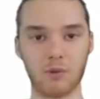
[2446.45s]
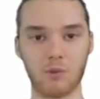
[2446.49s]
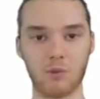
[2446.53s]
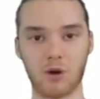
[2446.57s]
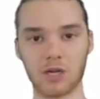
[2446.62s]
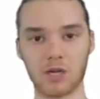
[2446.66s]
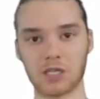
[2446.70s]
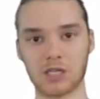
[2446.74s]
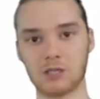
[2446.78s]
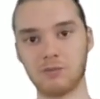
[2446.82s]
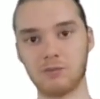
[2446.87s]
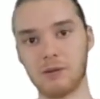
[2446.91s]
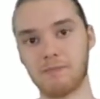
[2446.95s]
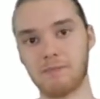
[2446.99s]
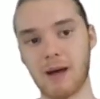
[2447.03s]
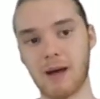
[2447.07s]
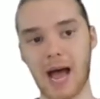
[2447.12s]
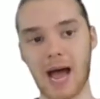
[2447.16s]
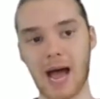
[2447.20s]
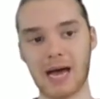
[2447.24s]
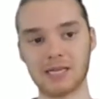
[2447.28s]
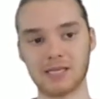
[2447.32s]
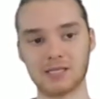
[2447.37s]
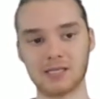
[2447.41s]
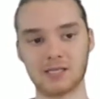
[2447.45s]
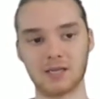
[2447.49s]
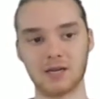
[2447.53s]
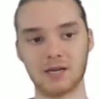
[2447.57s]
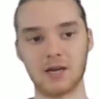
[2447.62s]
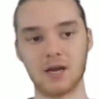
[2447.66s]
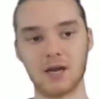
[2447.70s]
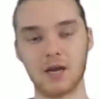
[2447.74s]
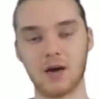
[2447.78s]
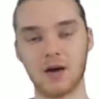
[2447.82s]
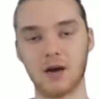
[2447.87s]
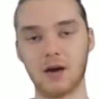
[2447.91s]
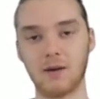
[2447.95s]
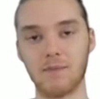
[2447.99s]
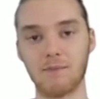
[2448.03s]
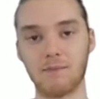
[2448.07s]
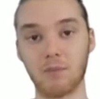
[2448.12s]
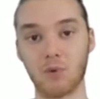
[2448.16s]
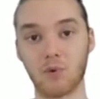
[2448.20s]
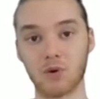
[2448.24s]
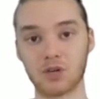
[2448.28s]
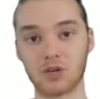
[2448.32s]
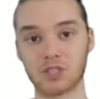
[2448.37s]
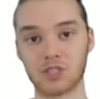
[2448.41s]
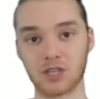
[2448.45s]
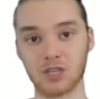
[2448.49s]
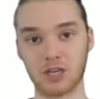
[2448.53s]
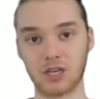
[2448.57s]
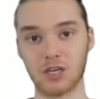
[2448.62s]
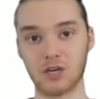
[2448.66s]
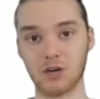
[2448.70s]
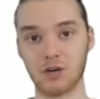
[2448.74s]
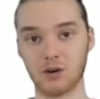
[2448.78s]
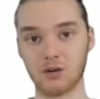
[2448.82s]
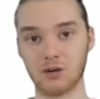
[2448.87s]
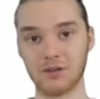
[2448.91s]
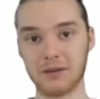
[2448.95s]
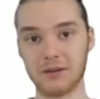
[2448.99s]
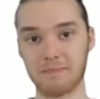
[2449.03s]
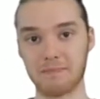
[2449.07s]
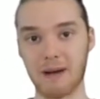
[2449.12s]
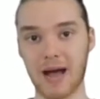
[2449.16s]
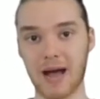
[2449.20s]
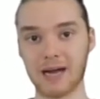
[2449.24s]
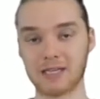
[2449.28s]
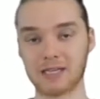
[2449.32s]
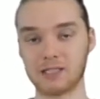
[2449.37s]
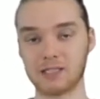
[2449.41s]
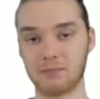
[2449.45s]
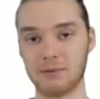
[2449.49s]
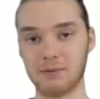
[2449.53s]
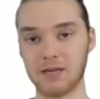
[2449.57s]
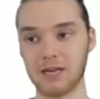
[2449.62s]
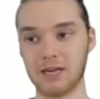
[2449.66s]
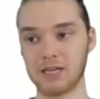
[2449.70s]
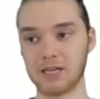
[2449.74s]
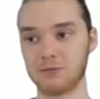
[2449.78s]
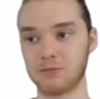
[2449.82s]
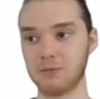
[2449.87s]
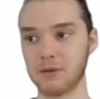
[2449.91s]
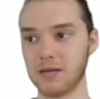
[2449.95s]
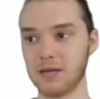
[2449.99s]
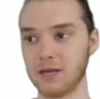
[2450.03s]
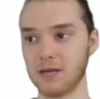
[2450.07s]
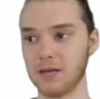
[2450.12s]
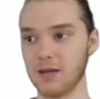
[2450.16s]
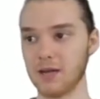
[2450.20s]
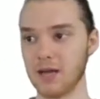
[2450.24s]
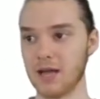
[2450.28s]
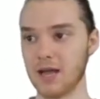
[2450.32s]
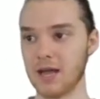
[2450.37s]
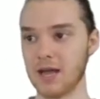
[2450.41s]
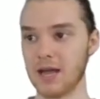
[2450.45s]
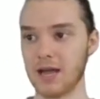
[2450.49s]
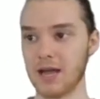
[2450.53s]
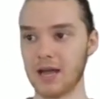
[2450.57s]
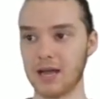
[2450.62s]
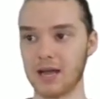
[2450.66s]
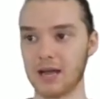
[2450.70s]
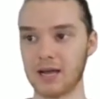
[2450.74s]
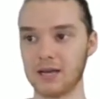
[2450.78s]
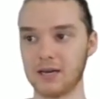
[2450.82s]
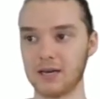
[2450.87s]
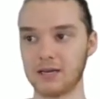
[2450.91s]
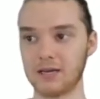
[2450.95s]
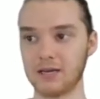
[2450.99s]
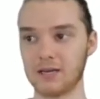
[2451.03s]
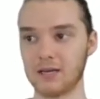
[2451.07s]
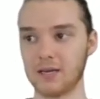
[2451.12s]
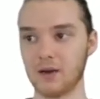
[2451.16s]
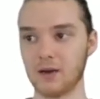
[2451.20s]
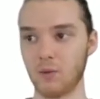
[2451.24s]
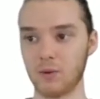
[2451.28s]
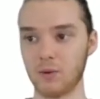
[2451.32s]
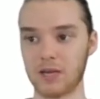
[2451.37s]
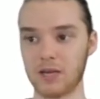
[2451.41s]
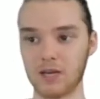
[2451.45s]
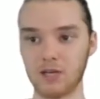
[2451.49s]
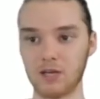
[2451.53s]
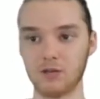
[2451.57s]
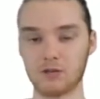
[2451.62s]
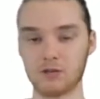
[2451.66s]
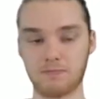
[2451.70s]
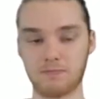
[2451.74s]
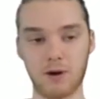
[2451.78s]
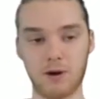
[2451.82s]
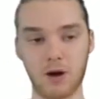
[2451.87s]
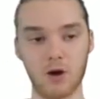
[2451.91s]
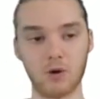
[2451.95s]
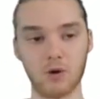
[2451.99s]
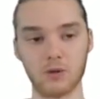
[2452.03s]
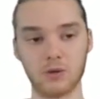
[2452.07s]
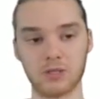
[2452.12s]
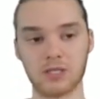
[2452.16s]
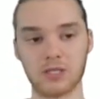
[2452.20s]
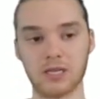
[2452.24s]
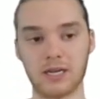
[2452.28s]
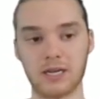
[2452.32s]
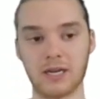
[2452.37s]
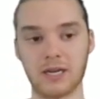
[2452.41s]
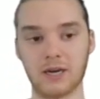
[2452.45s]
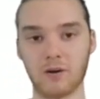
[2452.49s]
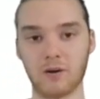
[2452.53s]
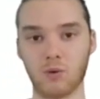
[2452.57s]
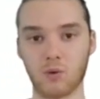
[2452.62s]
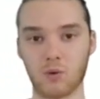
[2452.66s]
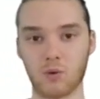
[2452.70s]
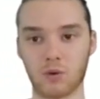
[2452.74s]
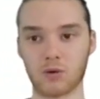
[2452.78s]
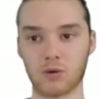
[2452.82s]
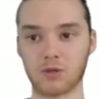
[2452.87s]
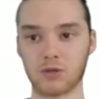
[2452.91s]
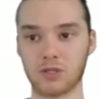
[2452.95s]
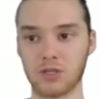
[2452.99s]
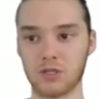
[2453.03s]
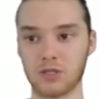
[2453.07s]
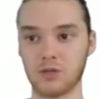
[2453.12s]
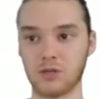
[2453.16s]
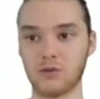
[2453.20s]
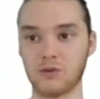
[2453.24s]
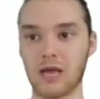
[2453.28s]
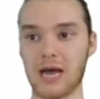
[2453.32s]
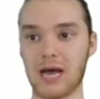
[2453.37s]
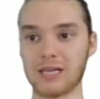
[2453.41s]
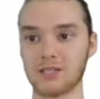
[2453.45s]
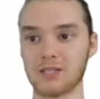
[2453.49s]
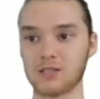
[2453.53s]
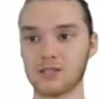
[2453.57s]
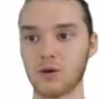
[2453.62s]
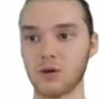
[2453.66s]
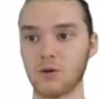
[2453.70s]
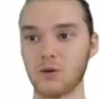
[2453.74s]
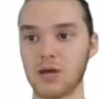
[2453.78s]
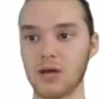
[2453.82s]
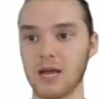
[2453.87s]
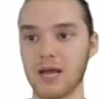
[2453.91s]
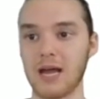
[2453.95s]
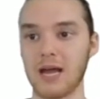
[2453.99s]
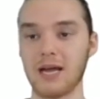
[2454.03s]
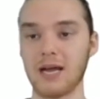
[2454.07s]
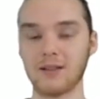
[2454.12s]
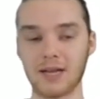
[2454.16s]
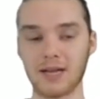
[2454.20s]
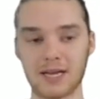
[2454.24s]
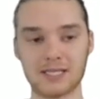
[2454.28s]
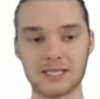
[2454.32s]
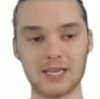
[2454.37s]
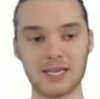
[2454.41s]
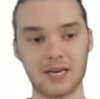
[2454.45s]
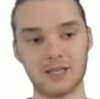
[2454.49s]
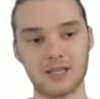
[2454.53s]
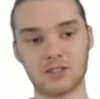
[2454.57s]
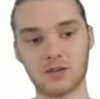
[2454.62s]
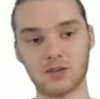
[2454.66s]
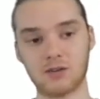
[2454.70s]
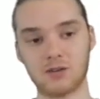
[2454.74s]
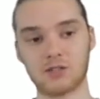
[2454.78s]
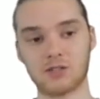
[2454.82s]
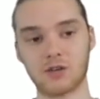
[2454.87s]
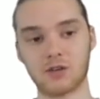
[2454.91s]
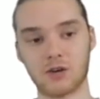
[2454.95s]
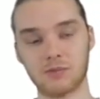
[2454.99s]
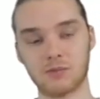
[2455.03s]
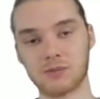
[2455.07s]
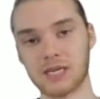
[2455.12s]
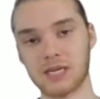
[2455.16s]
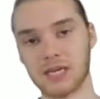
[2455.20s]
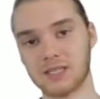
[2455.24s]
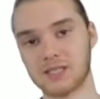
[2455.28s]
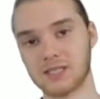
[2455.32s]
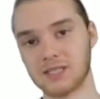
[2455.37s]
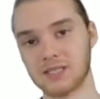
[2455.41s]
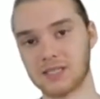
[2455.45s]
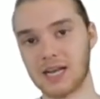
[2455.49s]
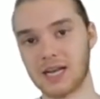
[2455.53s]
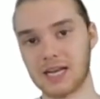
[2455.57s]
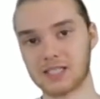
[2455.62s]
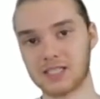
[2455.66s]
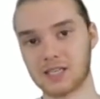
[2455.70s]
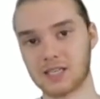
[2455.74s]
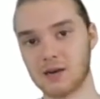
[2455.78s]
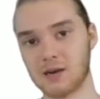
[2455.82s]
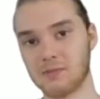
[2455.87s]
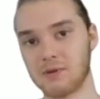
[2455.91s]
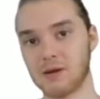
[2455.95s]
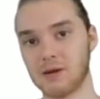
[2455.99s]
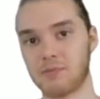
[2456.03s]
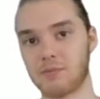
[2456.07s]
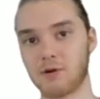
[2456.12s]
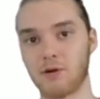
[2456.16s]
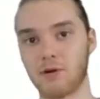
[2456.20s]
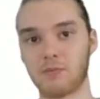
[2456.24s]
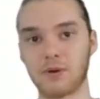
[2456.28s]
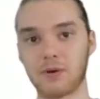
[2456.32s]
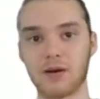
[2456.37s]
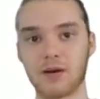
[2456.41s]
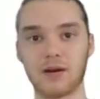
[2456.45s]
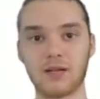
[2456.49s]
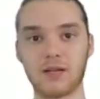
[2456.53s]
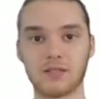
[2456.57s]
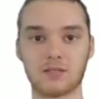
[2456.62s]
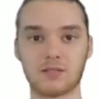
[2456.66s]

You want it to be passed more securely back to PHP, and we can use post in order to do that. So like I said, in certain circumstances, get's going to be appropriate.